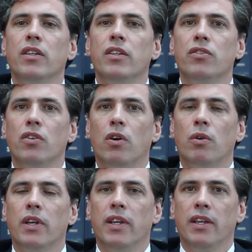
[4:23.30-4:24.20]
So
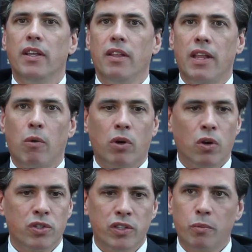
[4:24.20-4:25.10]
that
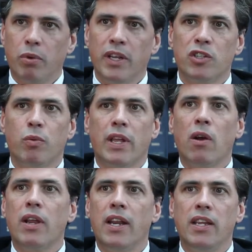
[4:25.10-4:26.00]
goes into place
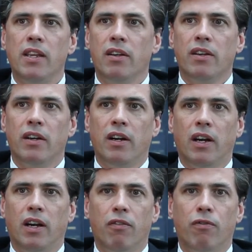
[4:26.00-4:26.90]
without any
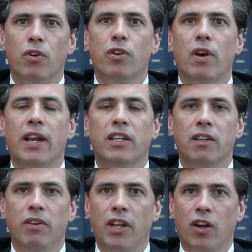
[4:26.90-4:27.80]
further
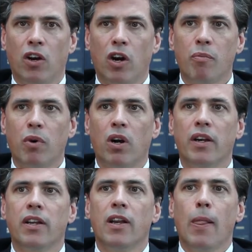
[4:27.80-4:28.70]
activity on our part,